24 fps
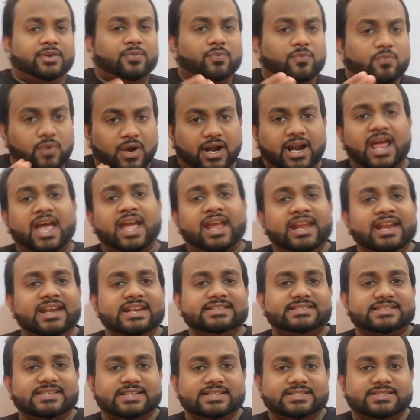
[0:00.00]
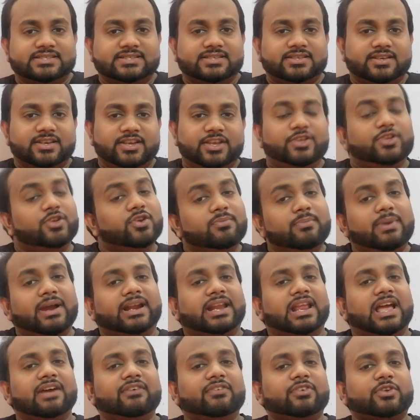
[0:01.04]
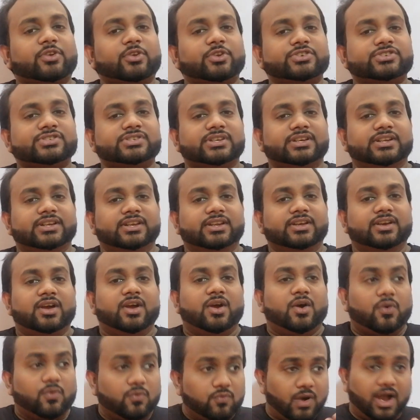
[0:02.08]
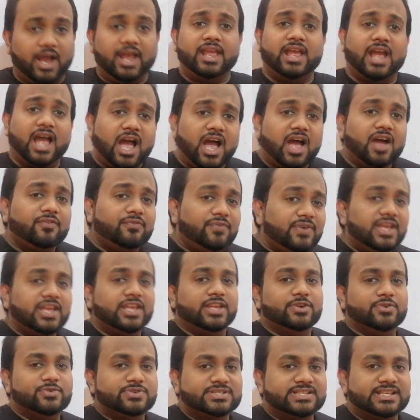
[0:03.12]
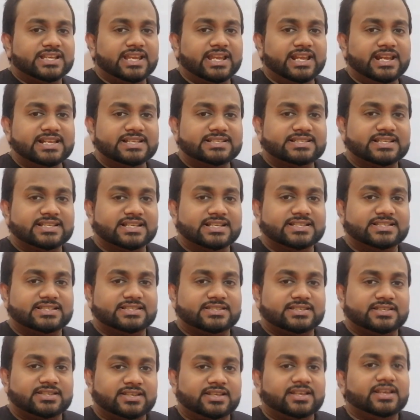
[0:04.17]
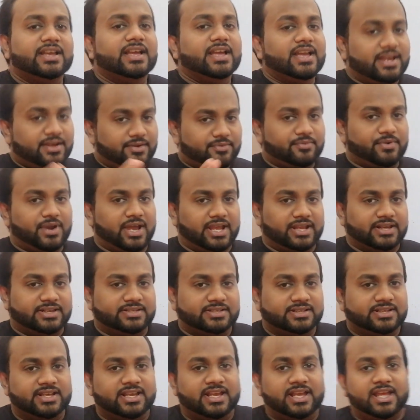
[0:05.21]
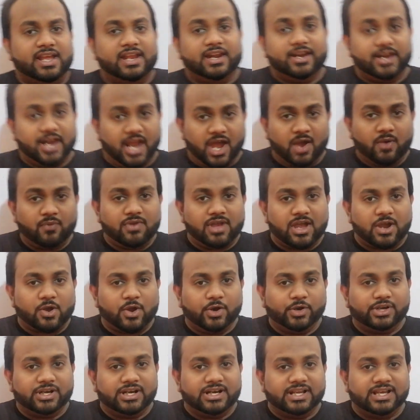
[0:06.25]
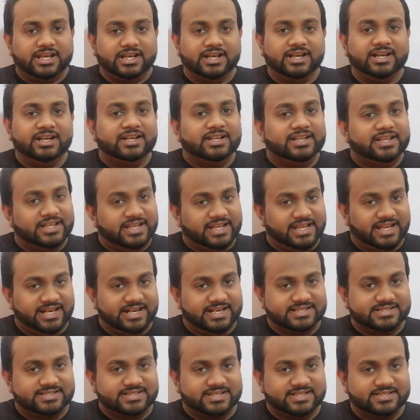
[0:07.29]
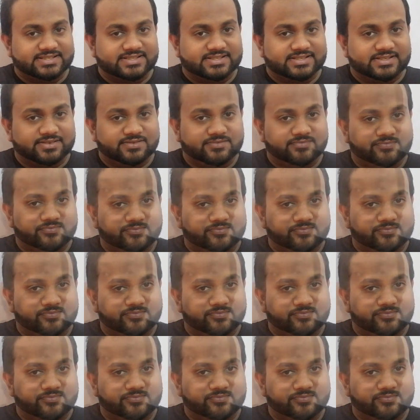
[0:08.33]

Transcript: What are indices? You might have a question. Why are we using indices? Right. Now we are going to learn indices.